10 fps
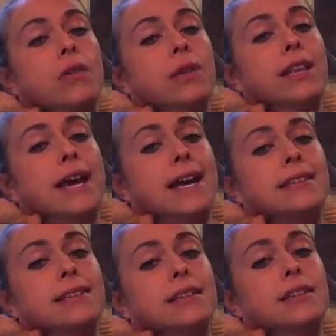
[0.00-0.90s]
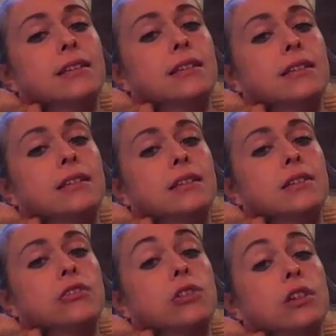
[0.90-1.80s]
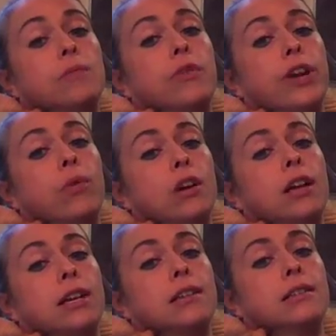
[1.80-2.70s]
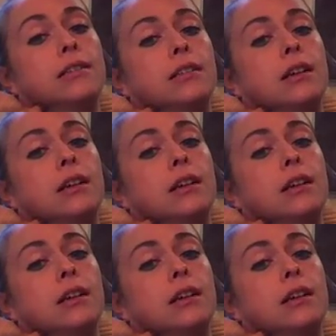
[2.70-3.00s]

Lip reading: relaxing trigger point work is.